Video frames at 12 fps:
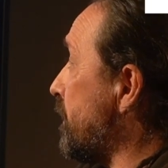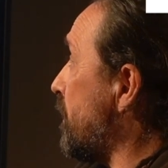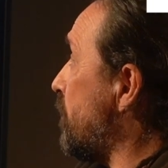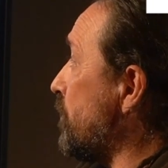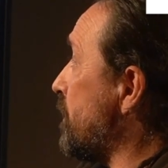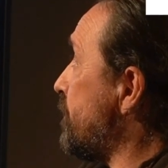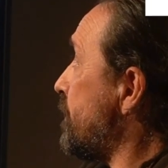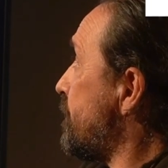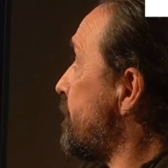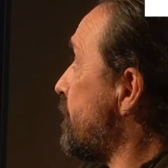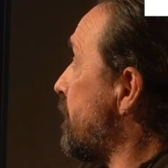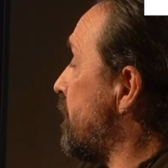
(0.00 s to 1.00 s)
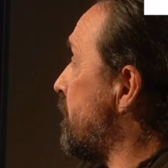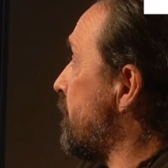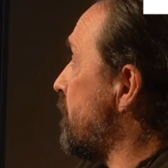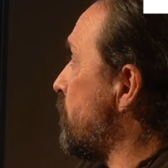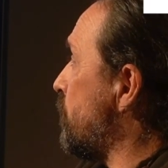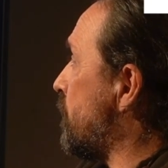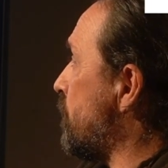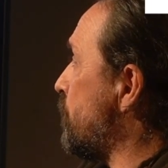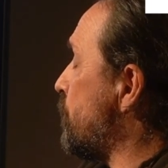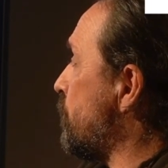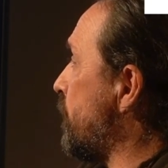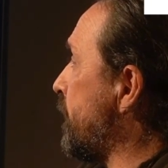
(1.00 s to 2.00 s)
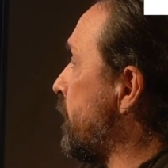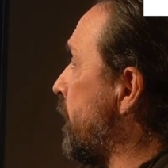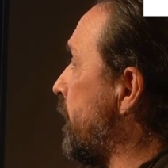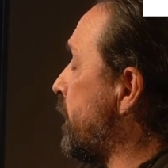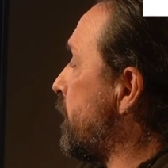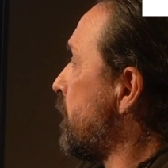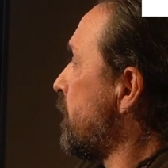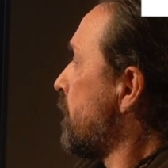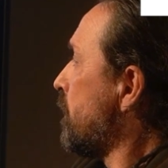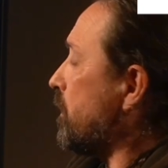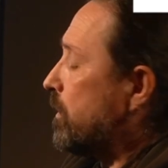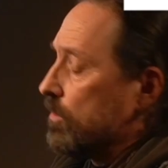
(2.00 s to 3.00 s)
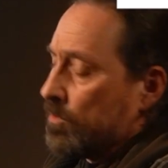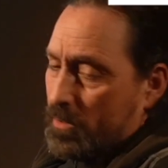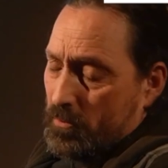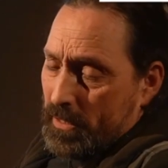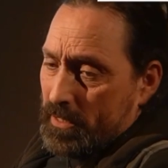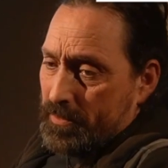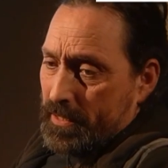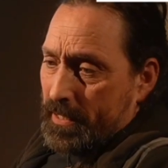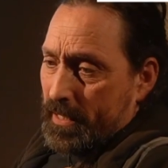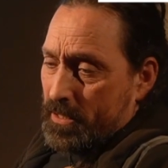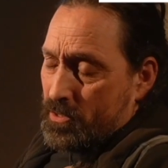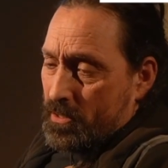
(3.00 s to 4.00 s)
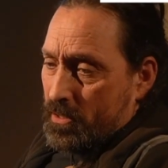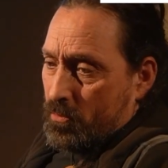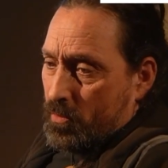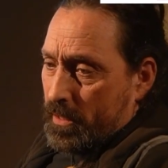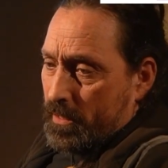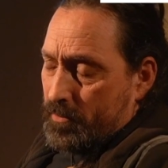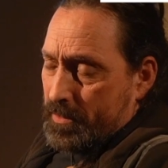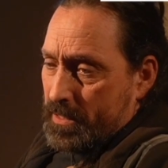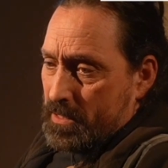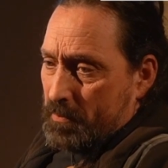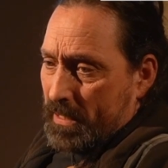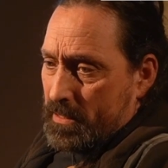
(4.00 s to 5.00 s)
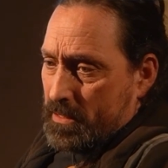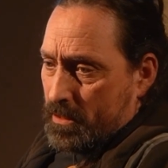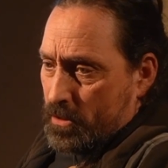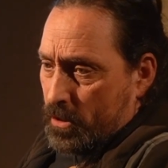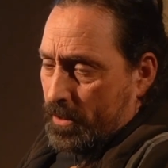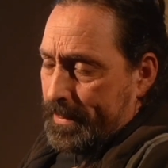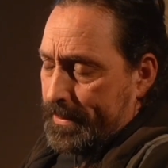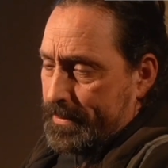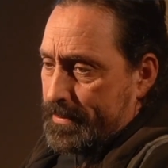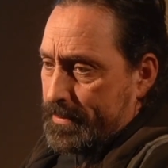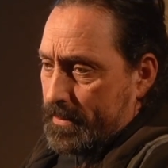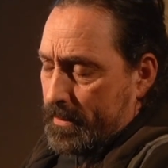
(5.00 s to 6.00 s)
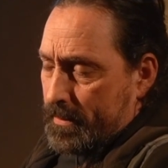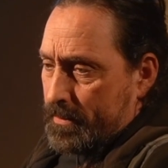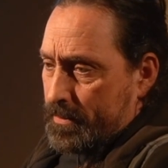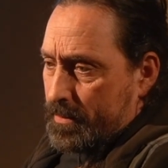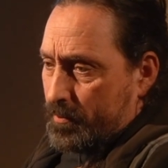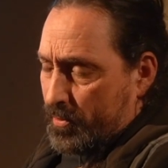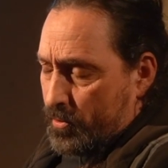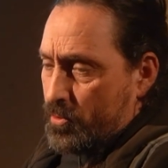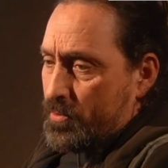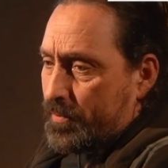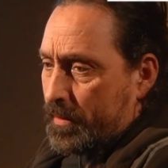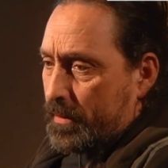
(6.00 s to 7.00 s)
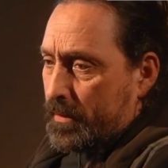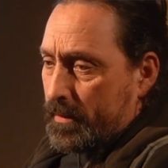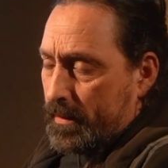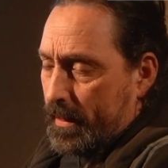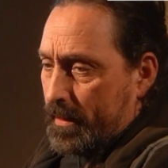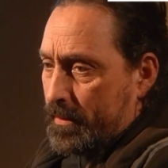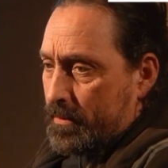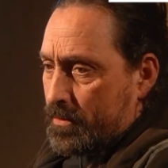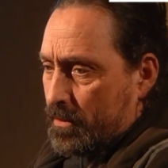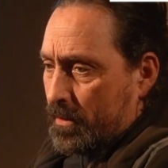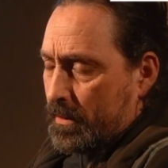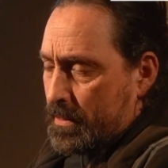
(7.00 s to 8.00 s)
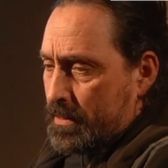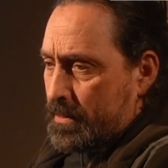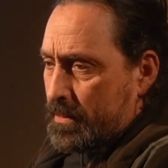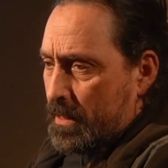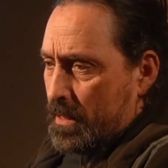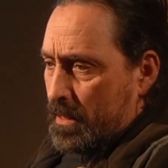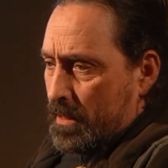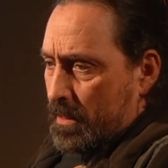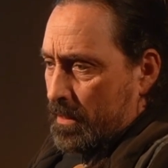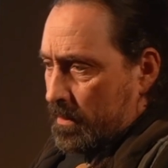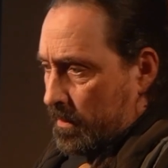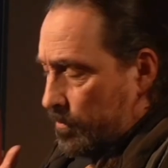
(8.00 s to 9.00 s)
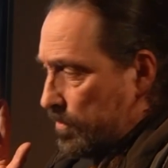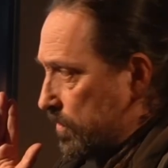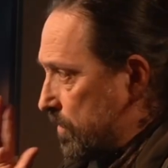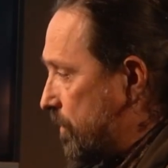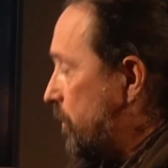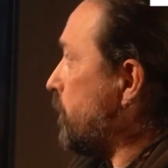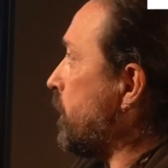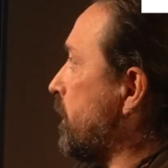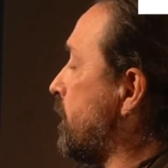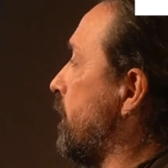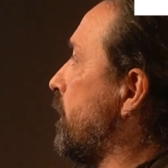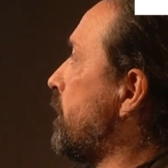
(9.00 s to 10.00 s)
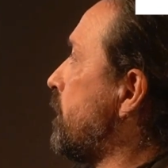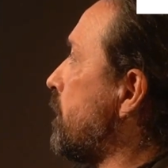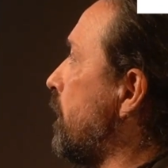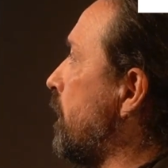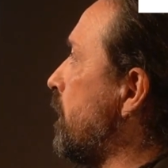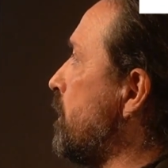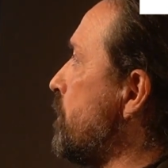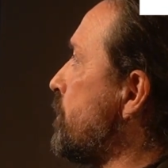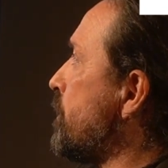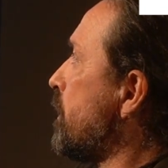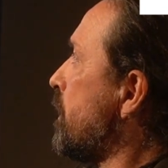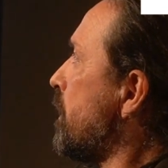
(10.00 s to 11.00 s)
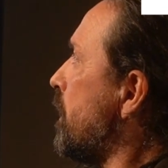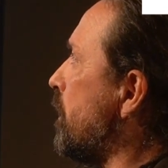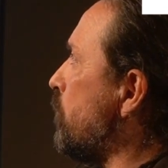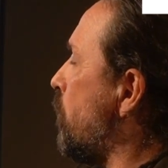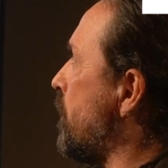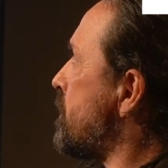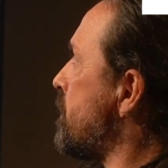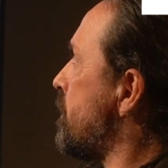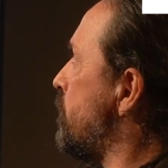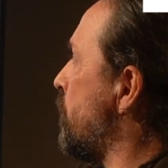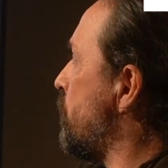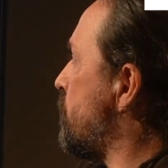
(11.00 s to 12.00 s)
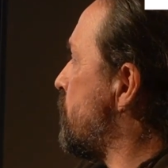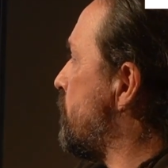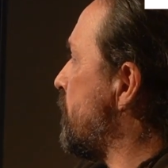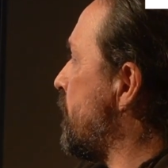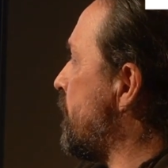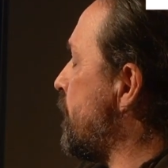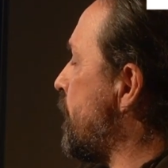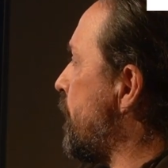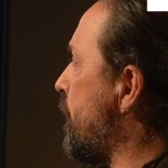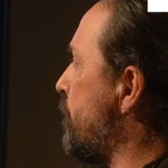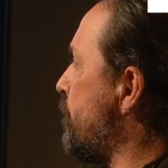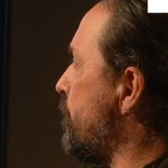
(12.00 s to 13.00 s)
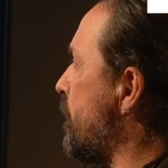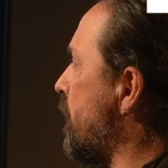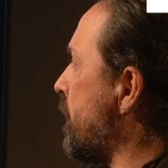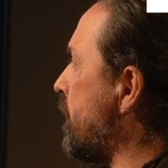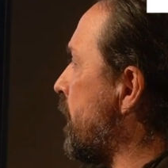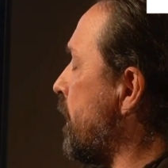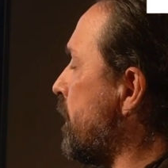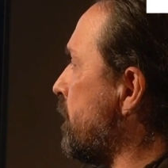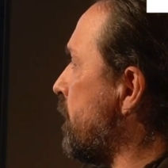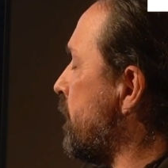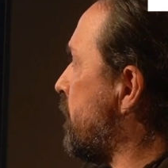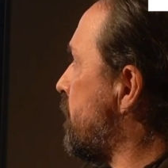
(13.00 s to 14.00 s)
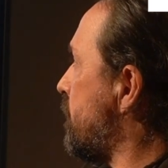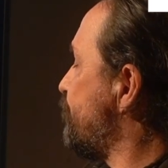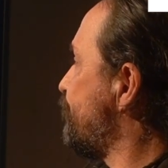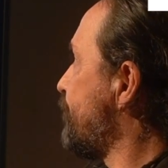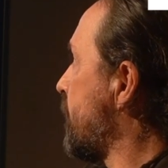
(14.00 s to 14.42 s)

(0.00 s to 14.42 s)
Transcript: They got rid of it, and they, they were they were doing like you know we live in an age now where everything's based on likes and approval and all this they were just doing it like and it wasn't about to be um, again like